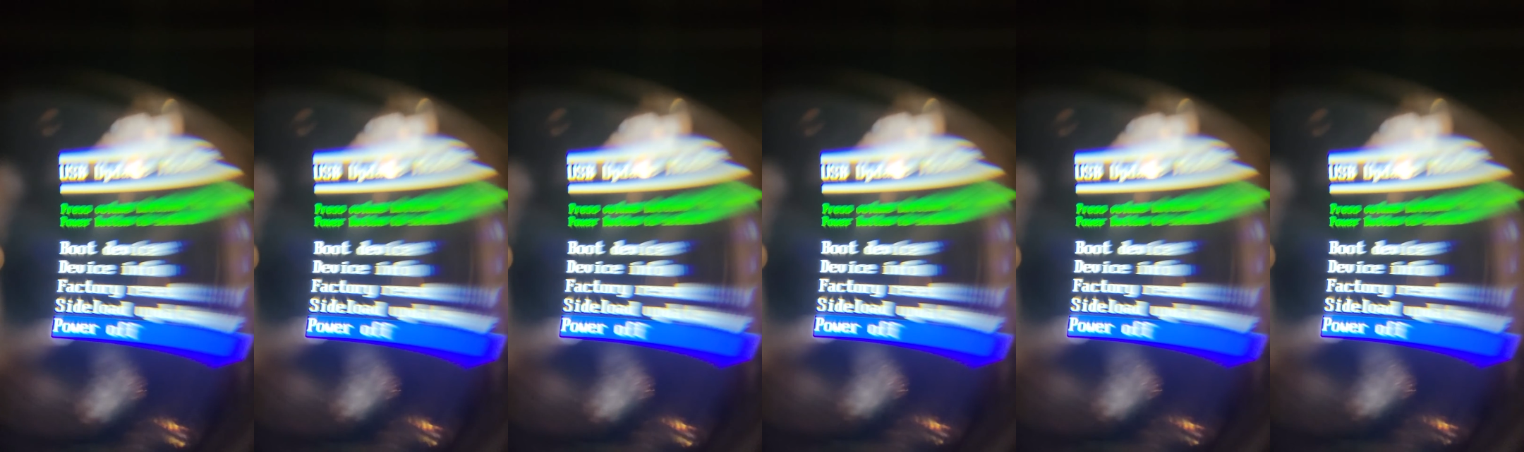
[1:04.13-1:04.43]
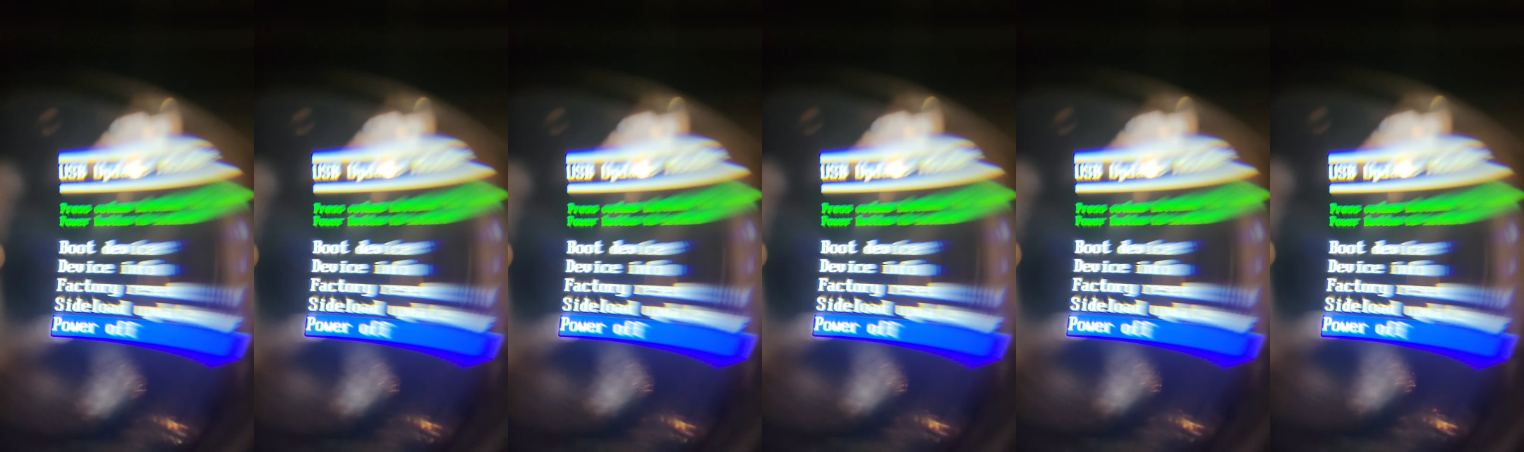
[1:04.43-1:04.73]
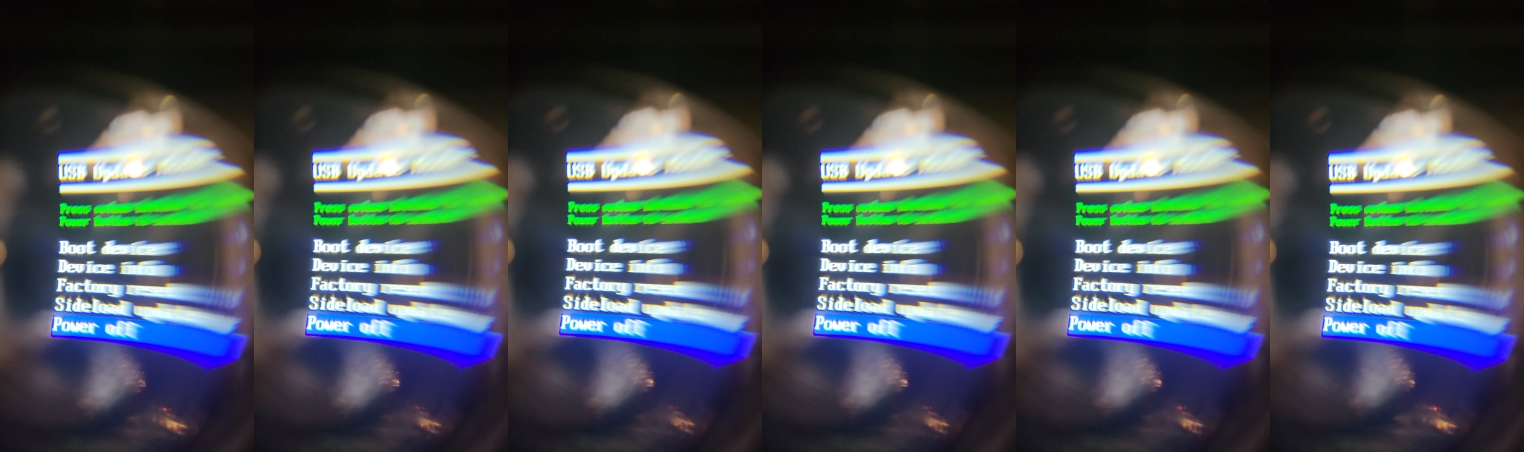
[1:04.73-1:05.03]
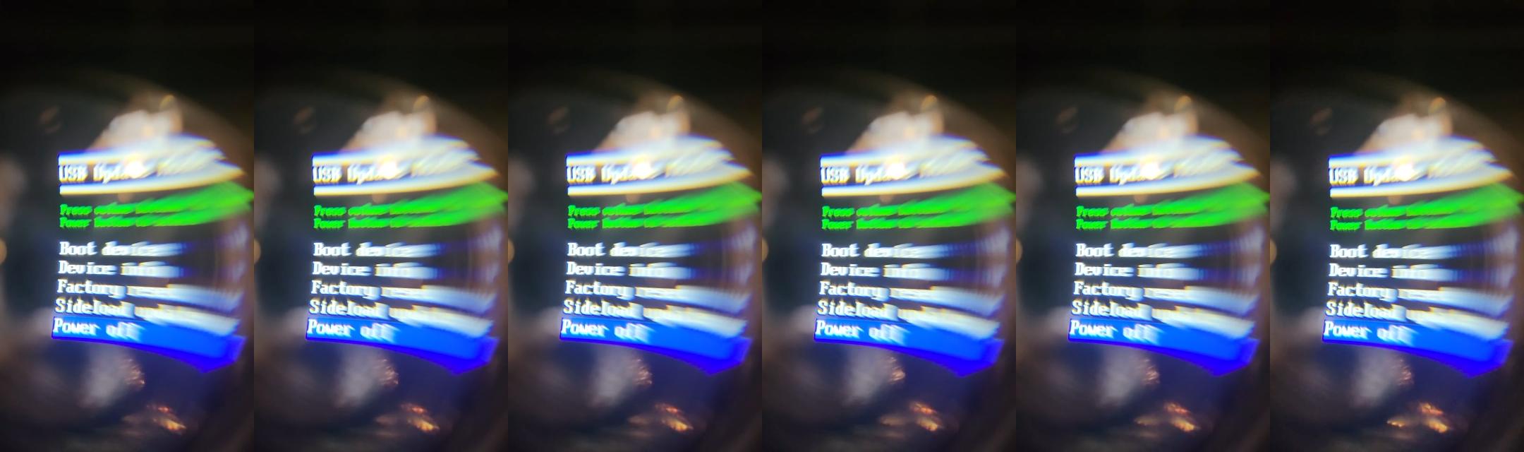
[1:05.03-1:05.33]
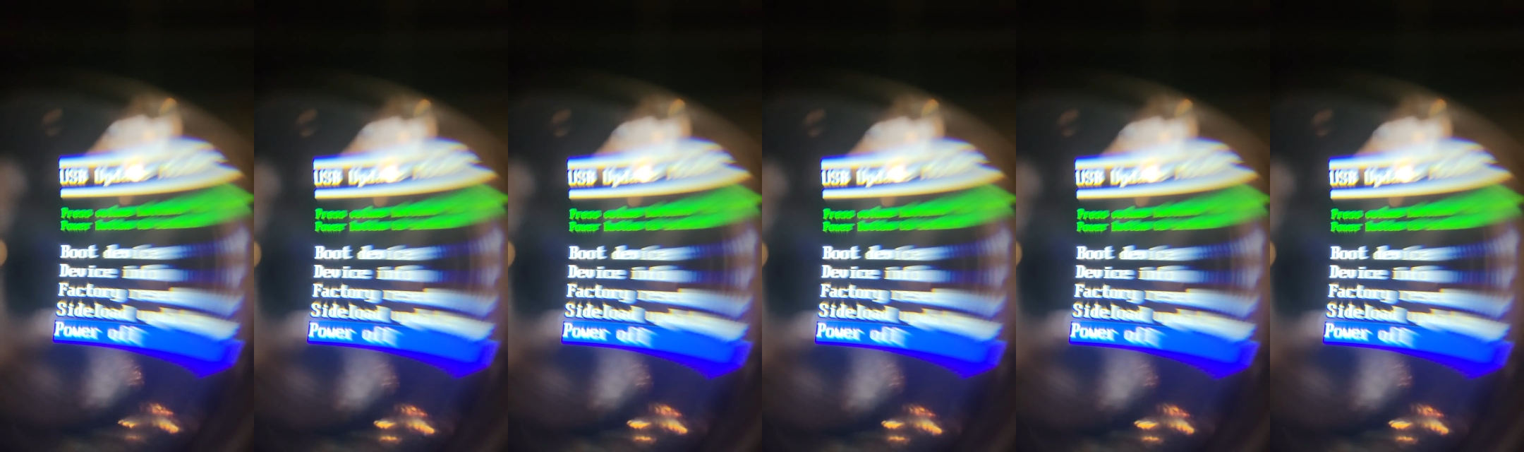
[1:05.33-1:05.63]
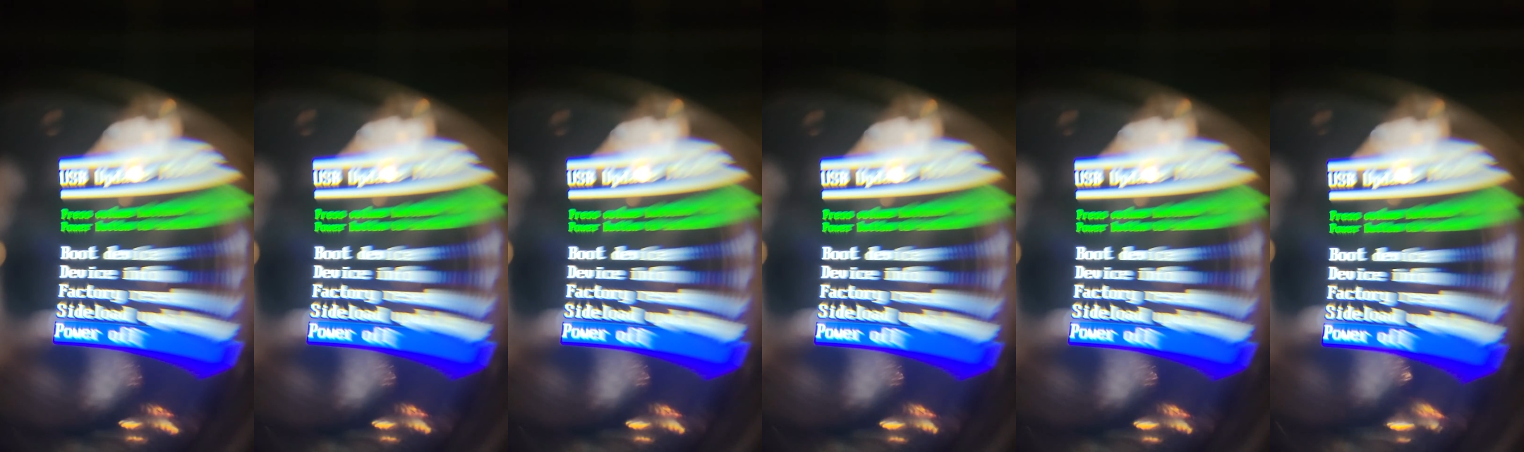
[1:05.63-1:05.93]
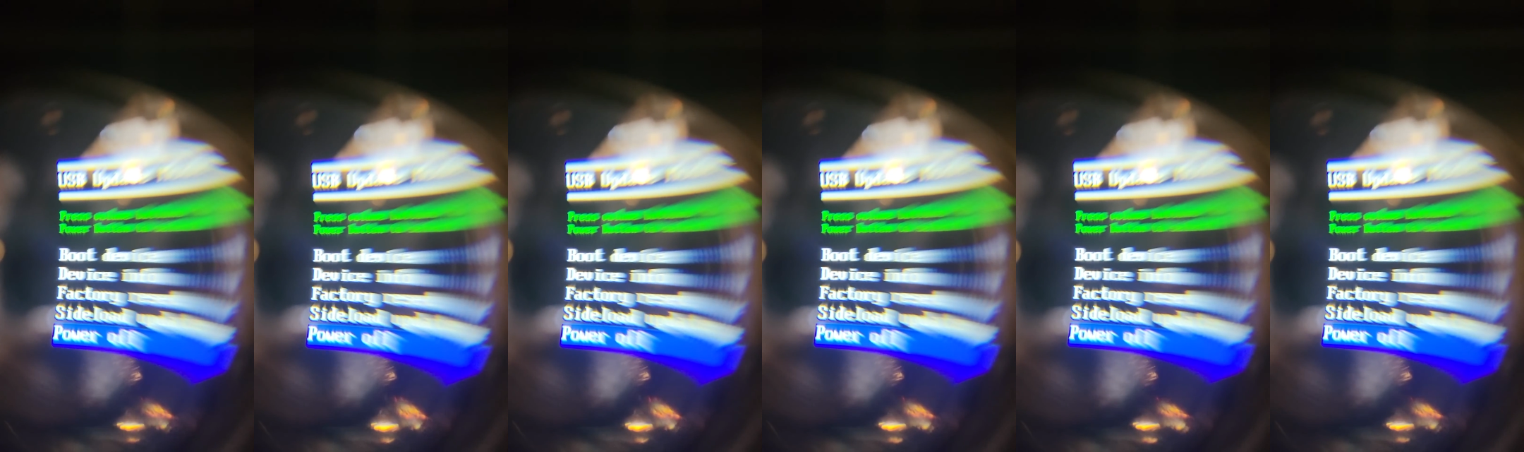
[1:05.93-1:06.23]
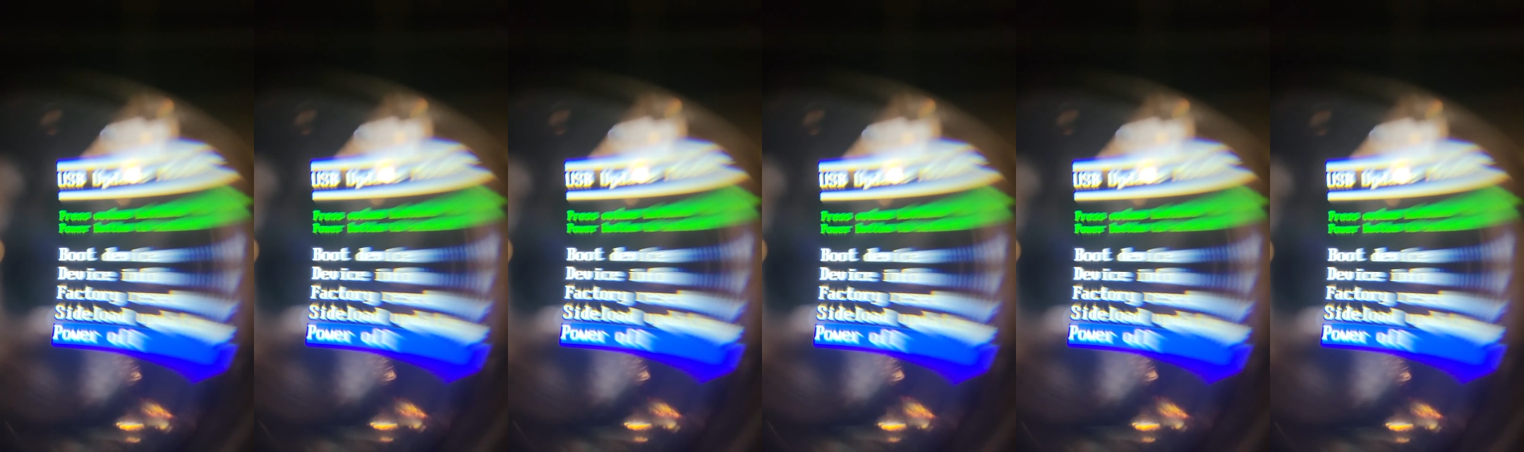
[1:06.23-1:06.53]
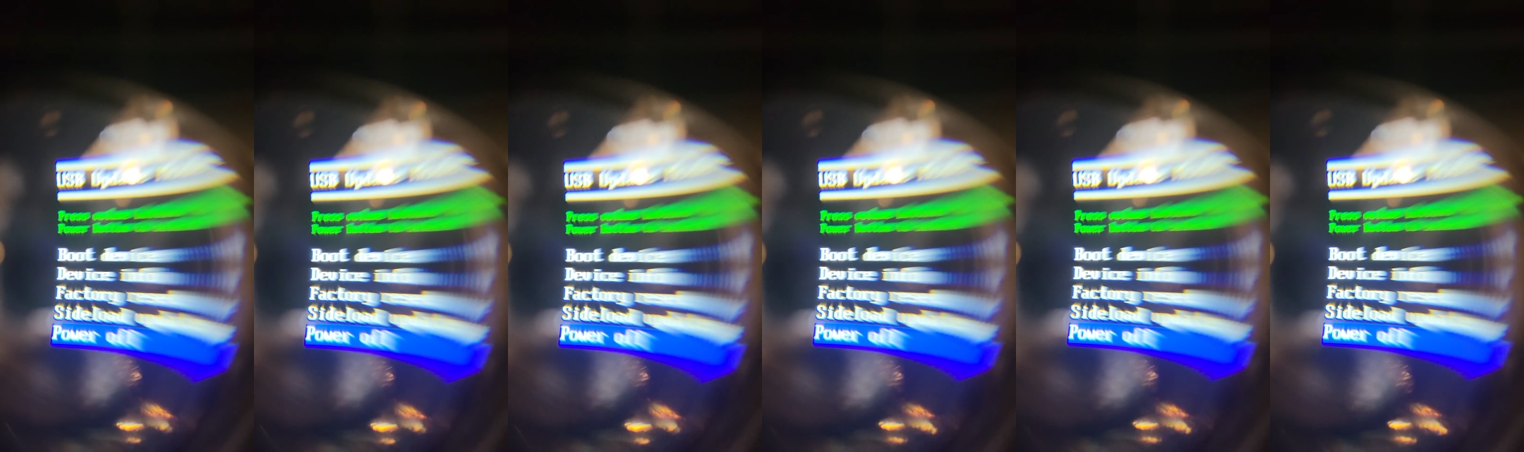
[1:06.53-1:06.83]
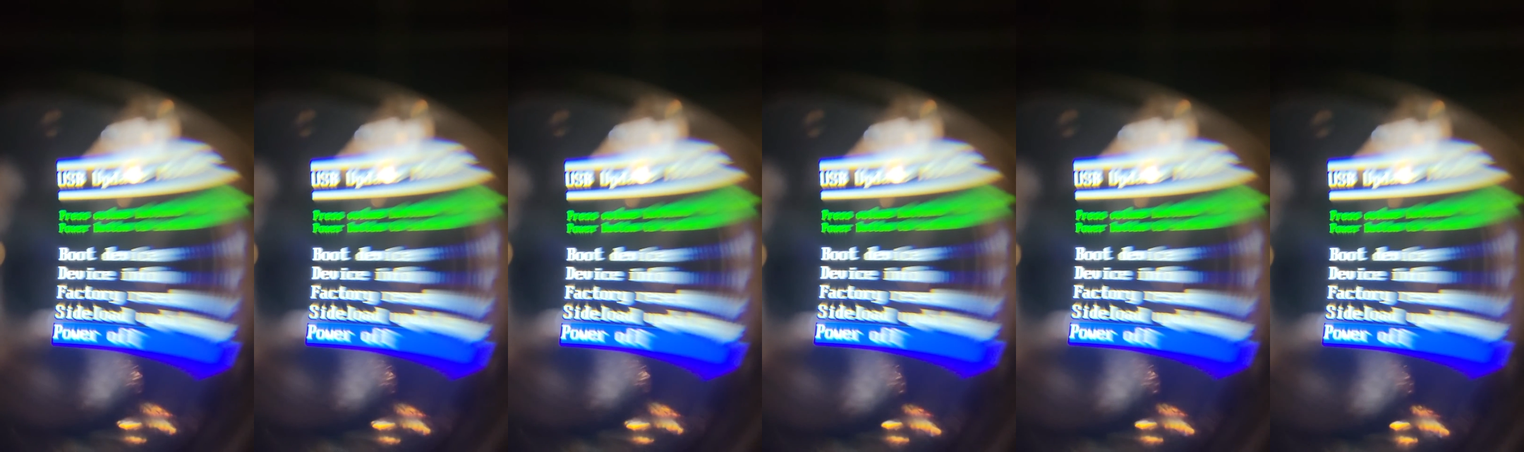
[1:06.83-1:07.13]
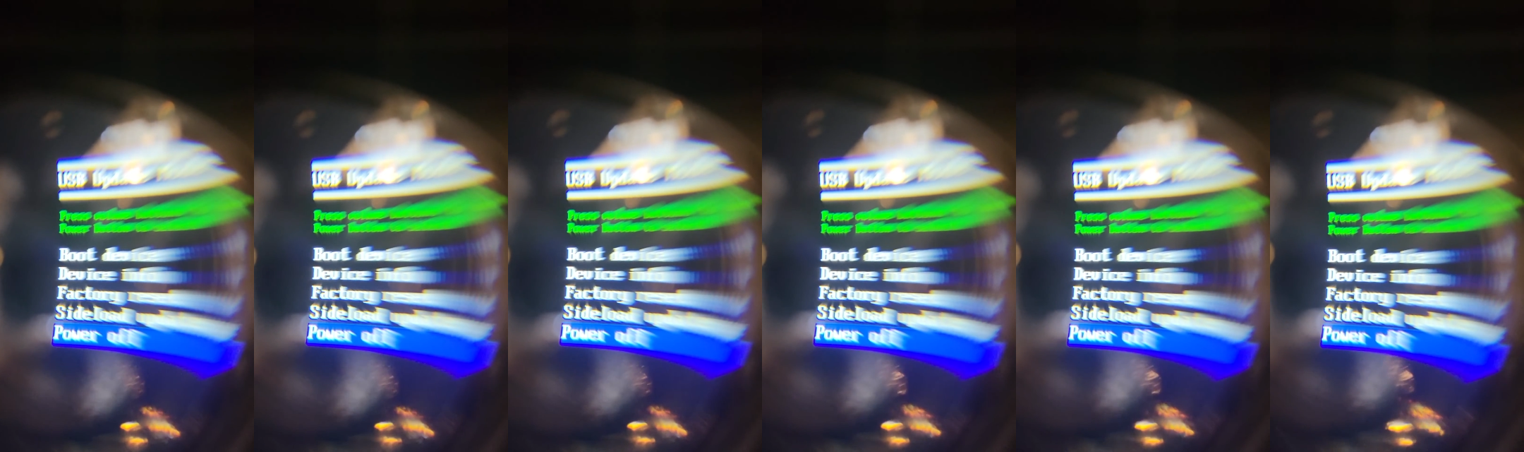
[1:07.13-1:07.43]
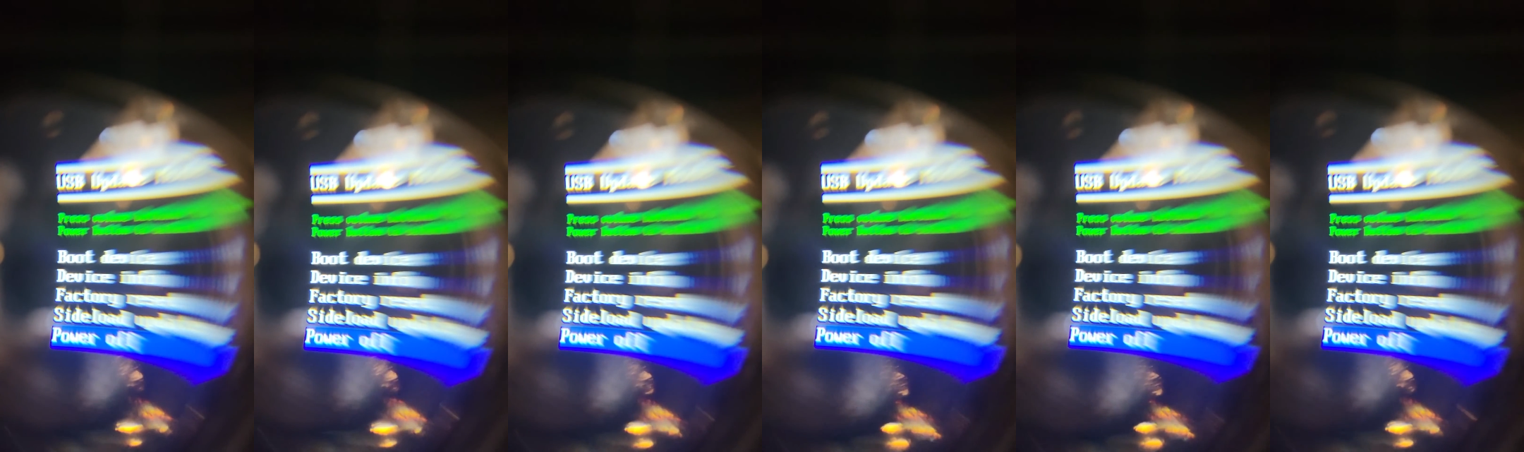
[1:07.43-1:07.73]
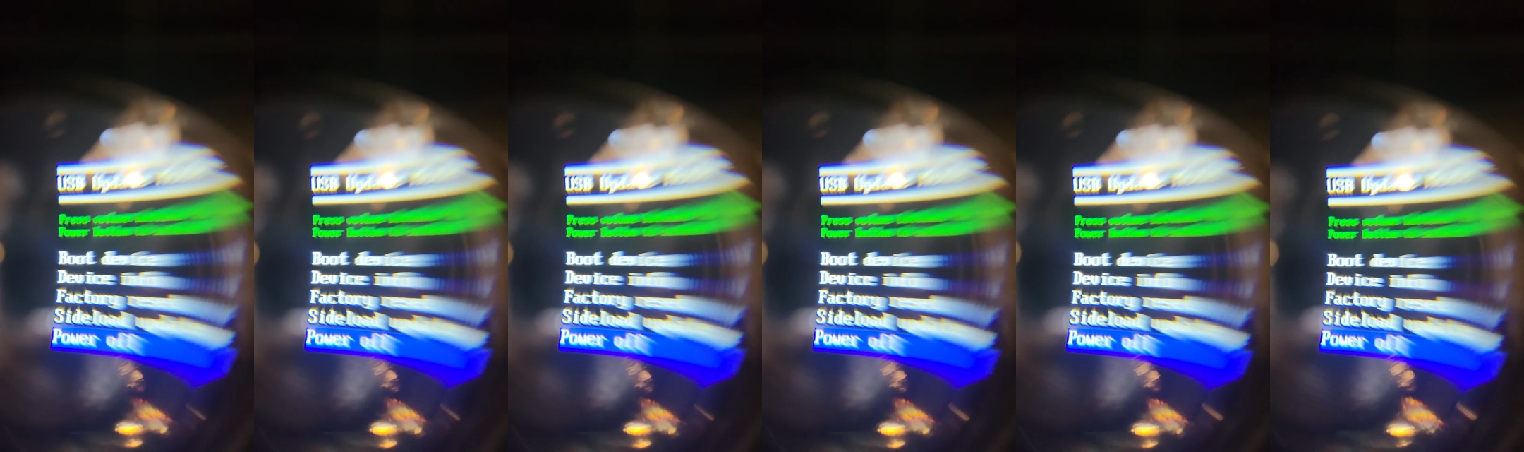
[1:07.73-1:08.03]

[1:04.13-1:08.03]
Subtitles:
No face is visible, so there are no lips to read.